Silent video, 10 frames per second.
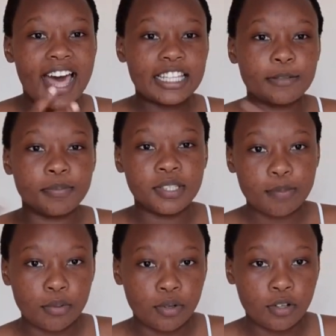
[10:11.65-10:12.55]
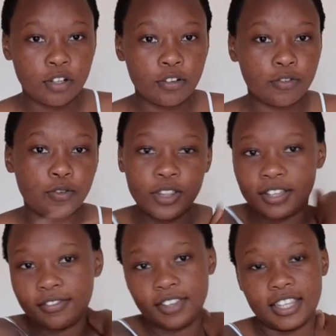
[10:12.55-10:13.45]
other people for their
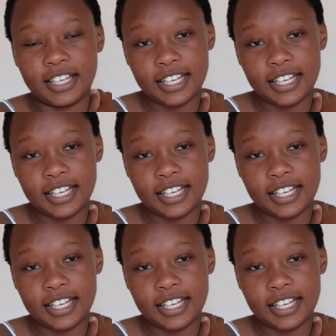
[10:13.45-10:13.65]
faith.